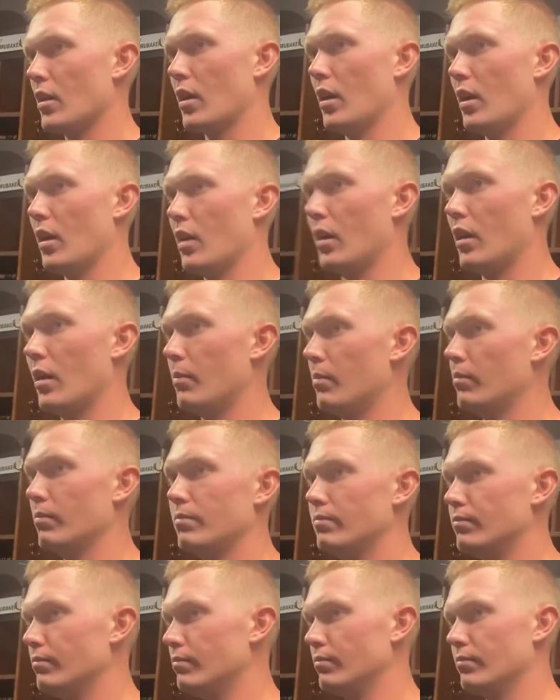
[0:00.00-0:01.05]

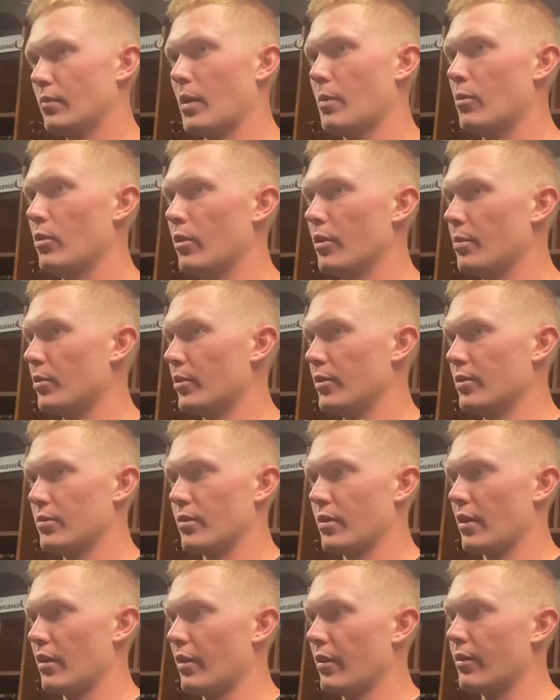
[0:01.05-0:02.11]
I'm really pleased with
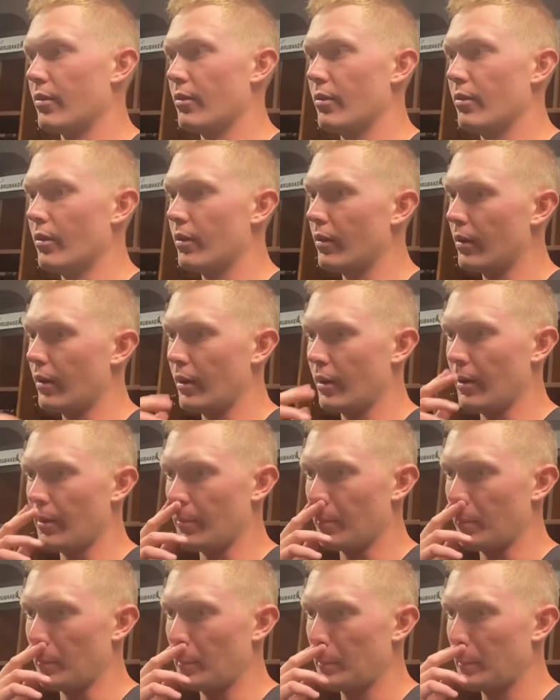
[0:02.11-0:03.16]
how I drew it.
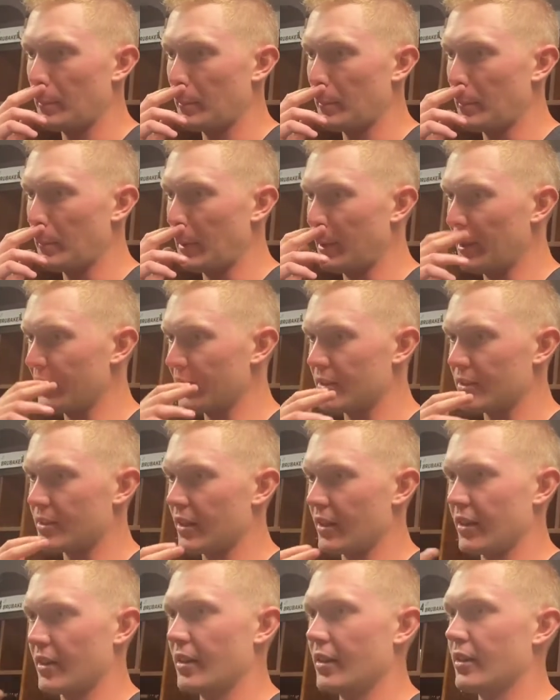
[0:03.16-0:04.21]
I think the
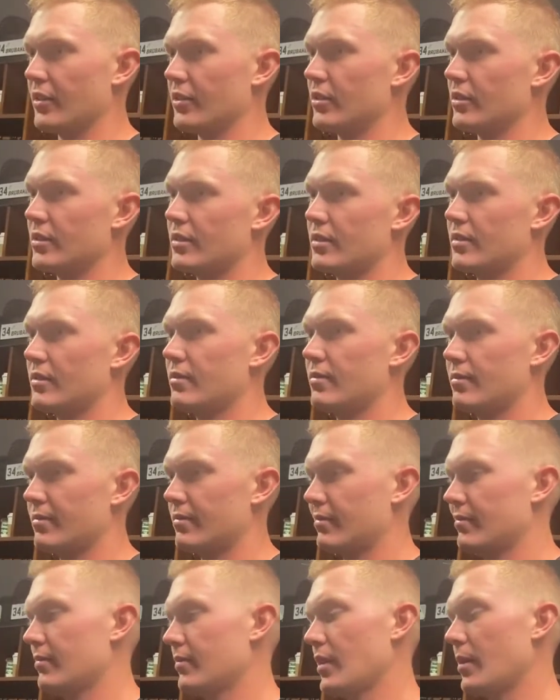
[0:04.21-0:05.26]
second inning, just
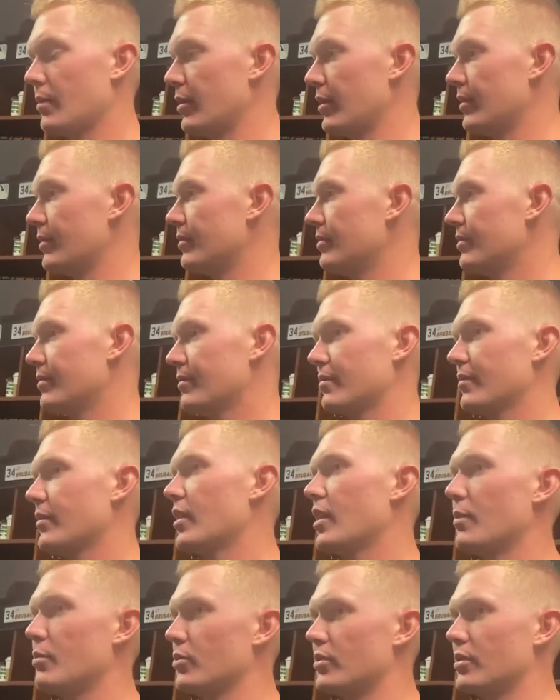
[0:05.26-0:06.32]
a
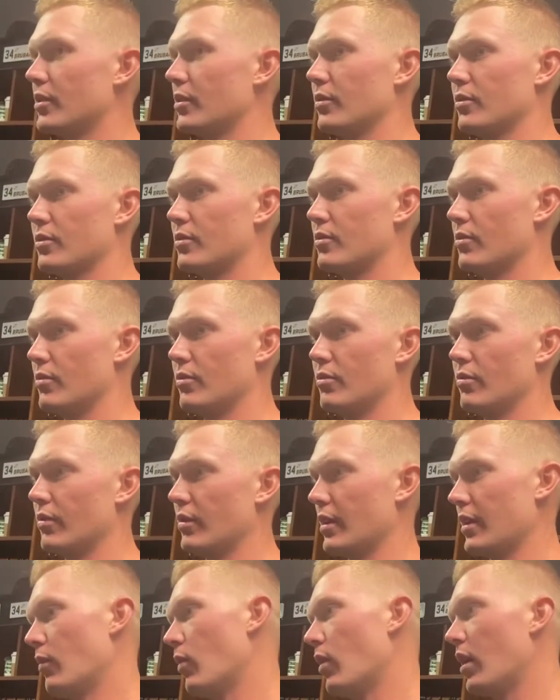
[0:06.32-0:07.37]
couple singles through and
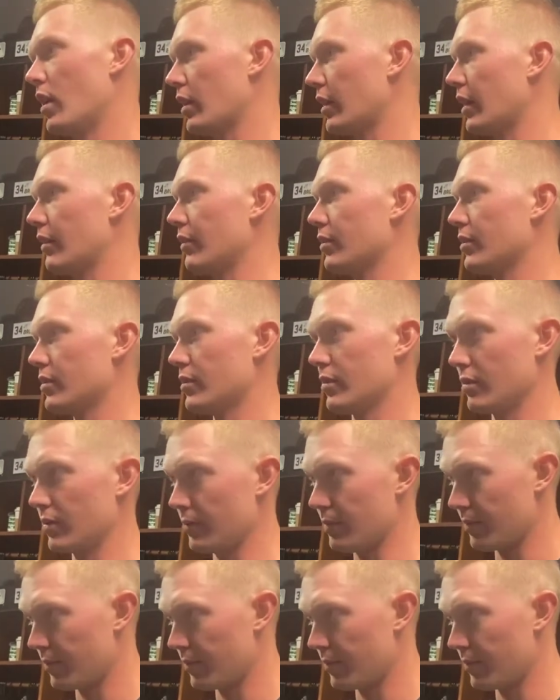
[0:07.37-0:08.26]
then a walk, obviously.